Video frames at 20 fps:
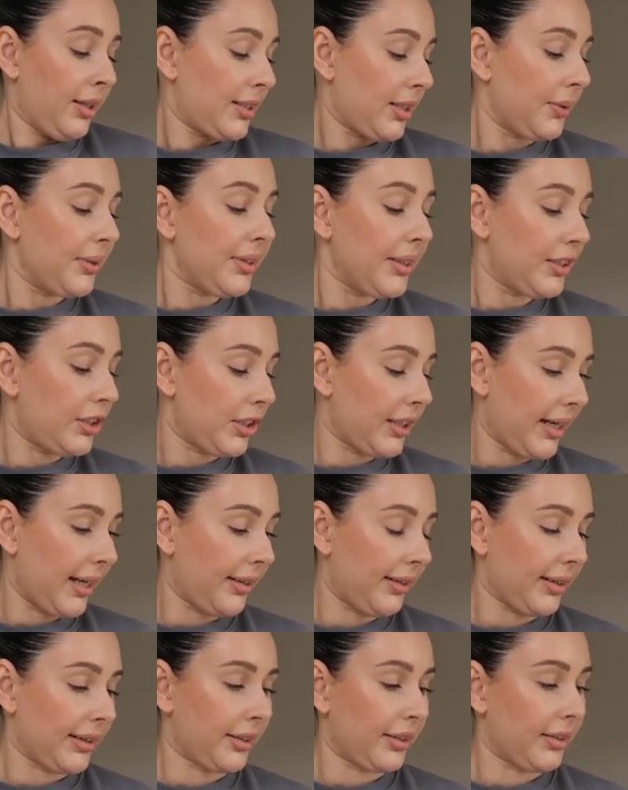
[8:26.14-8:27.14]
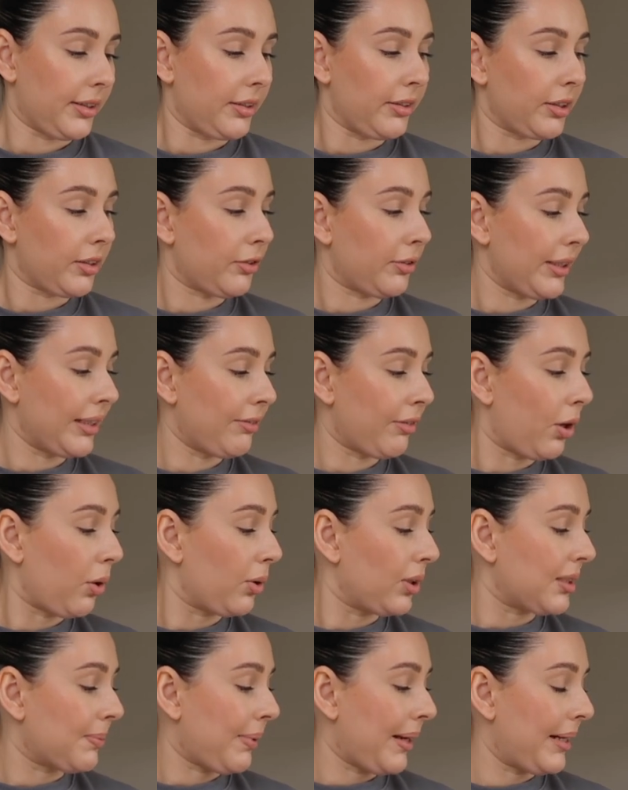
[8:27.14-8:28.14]
So in this you get like the three
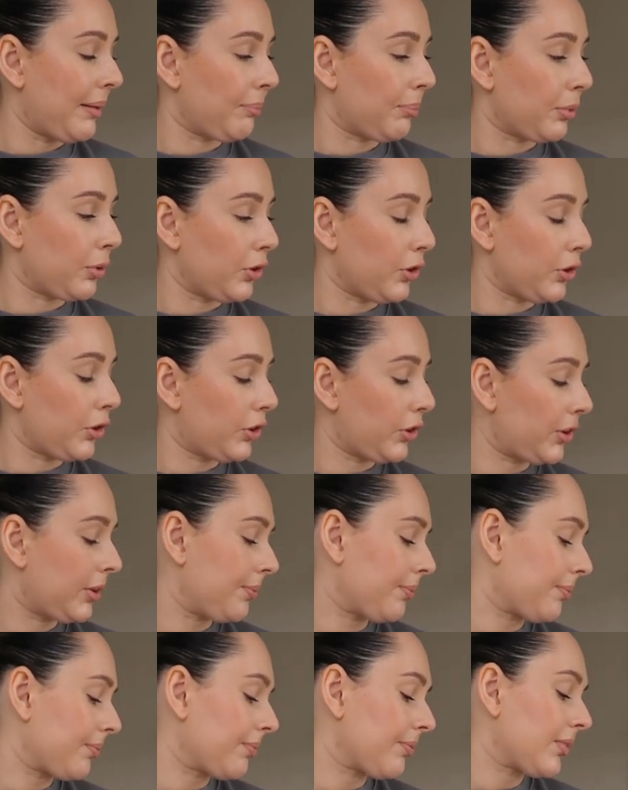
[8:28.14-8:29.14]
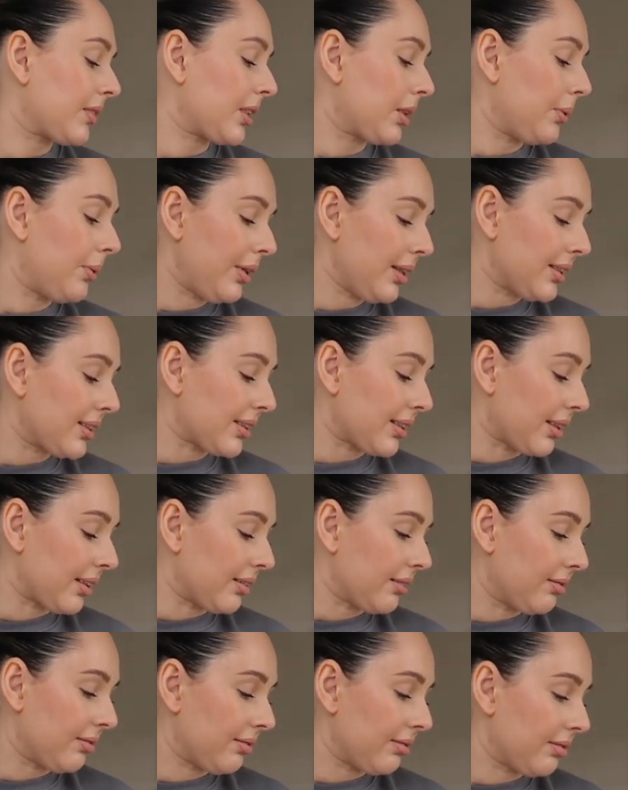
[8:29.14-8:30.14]
rollers, paintbrush, what is
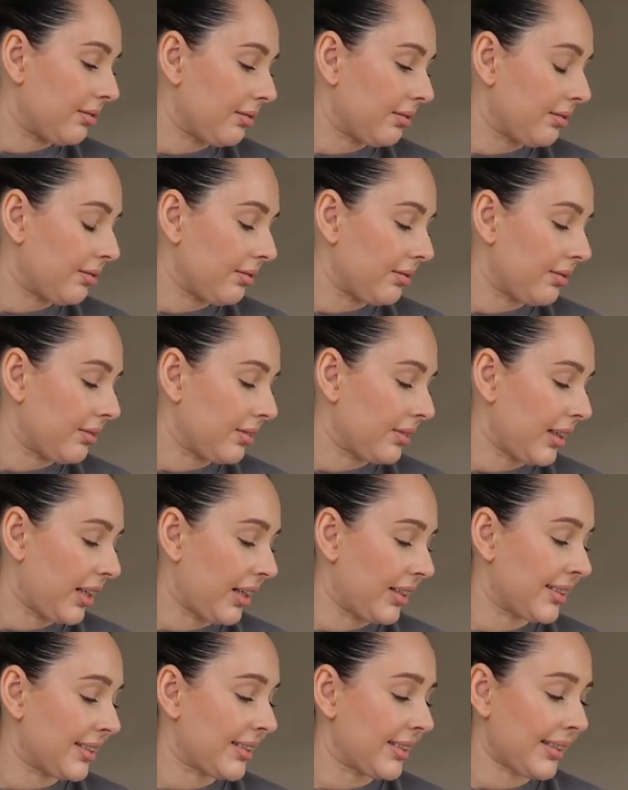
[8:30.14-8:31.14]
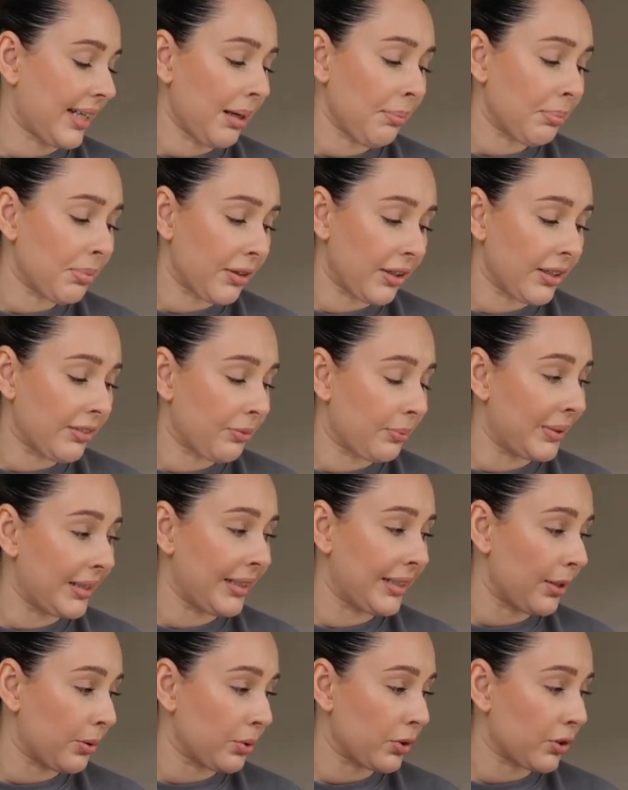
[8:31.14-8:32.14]
that? A snap knife,
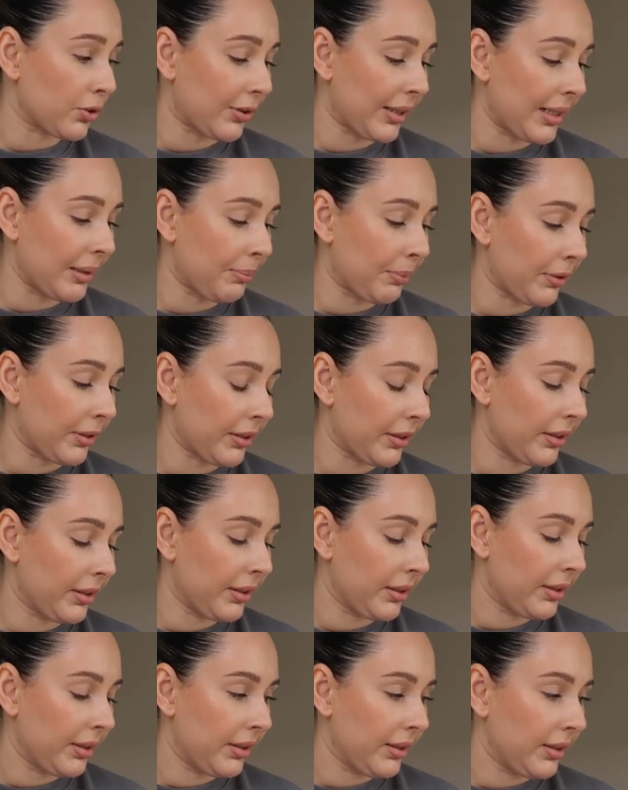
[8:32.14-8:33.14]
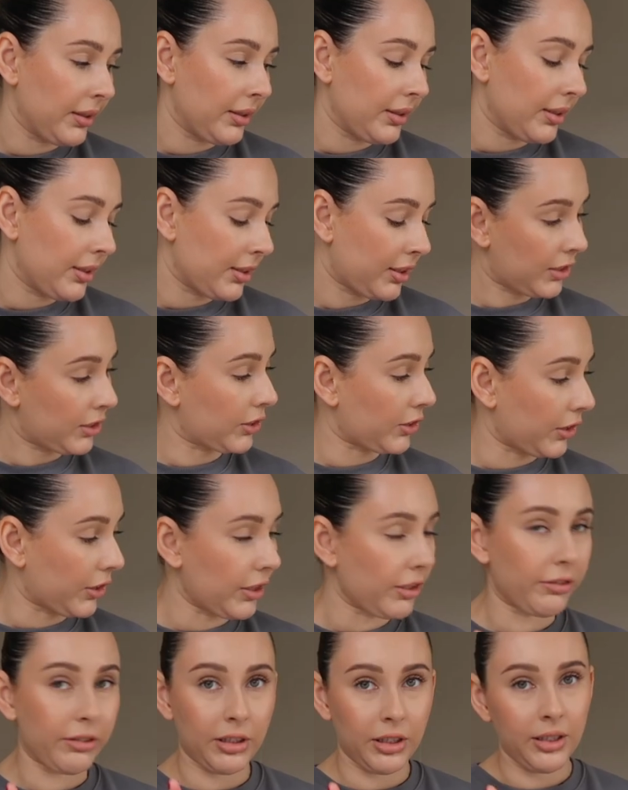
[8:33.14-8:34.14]
window scraper,
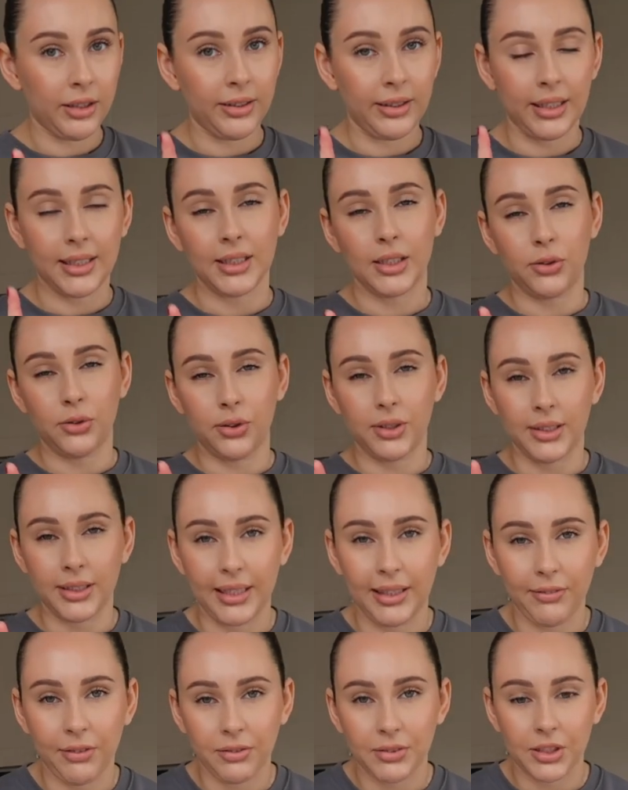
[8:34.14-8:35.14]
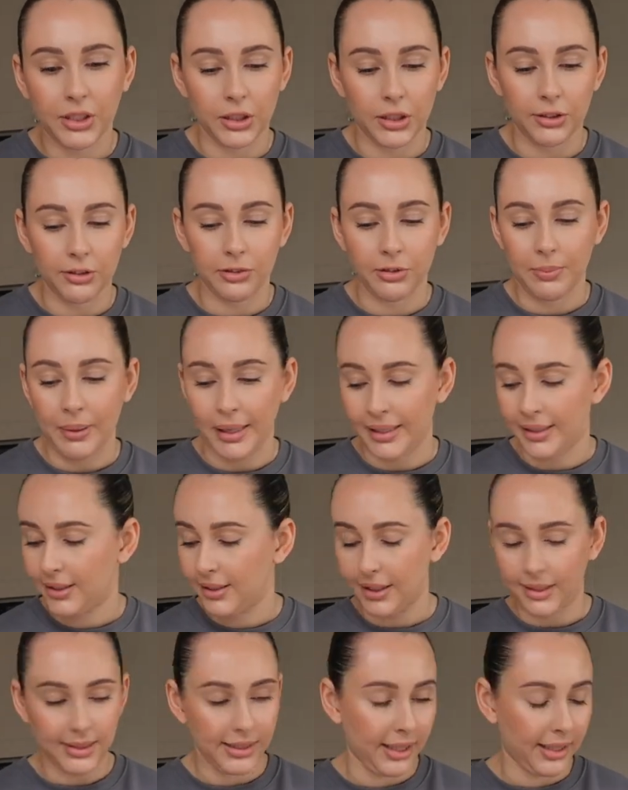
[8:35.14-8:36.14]
stirrer. That's good because I never have stirrer for paint.
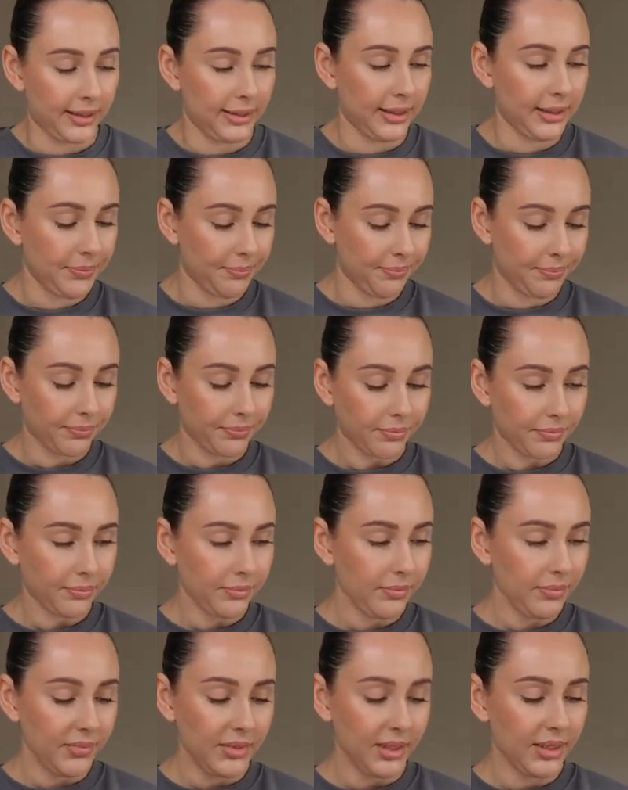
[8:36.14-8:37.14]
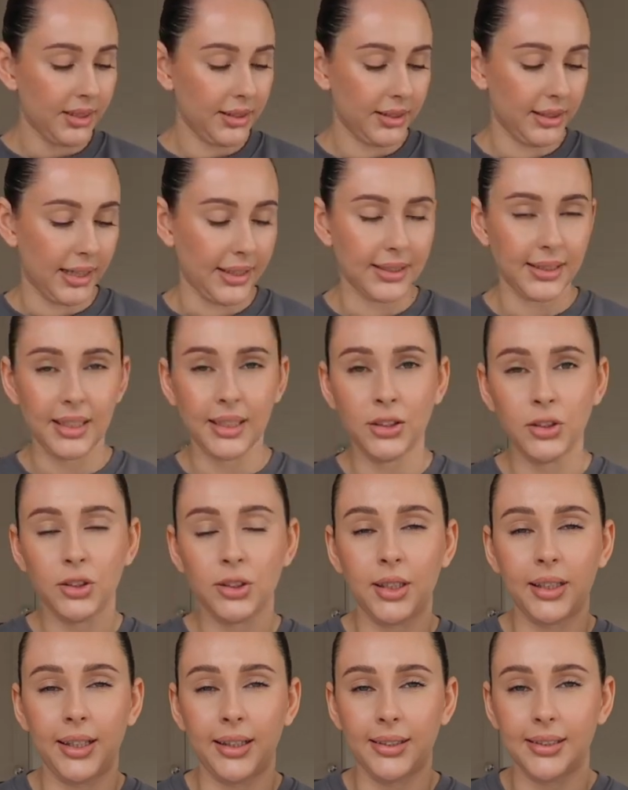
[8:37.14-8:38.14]
That's handy. Yes, that's
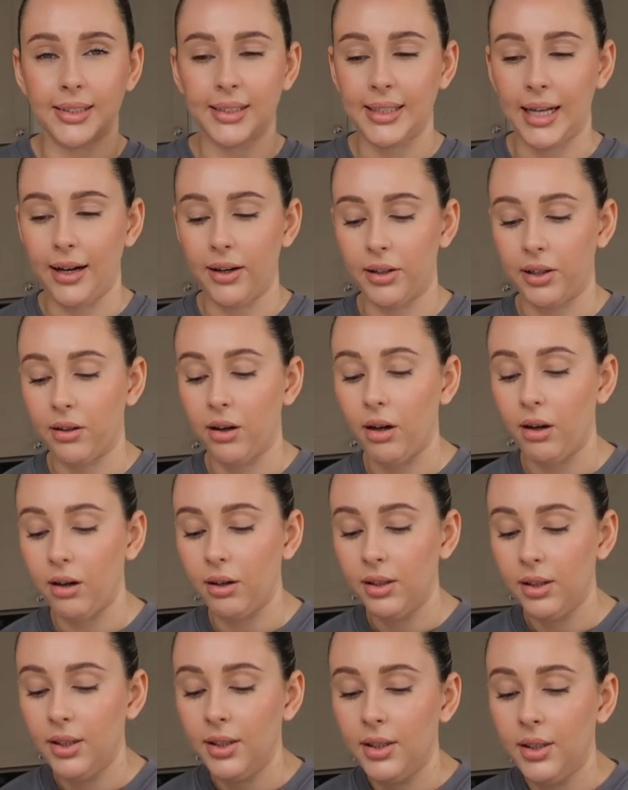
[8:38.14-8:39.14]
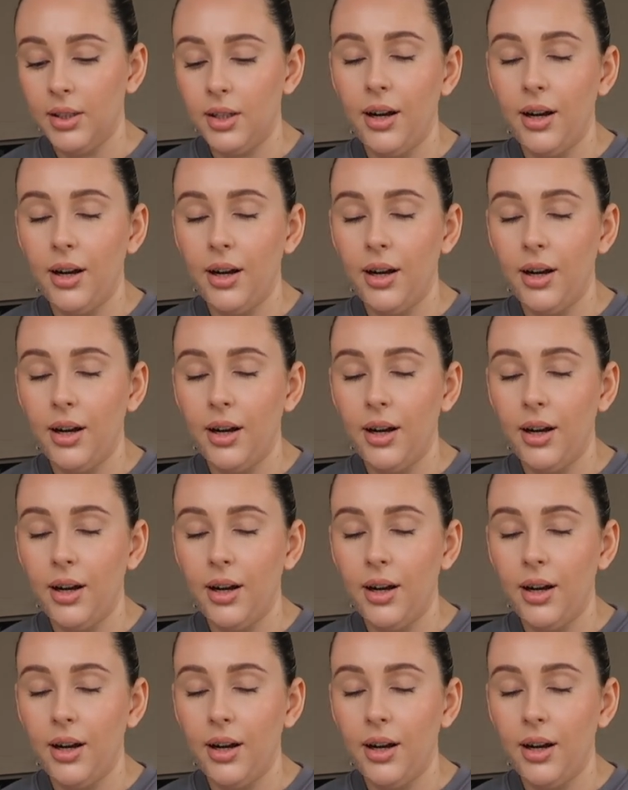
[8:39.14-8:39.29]
just like a little set I got.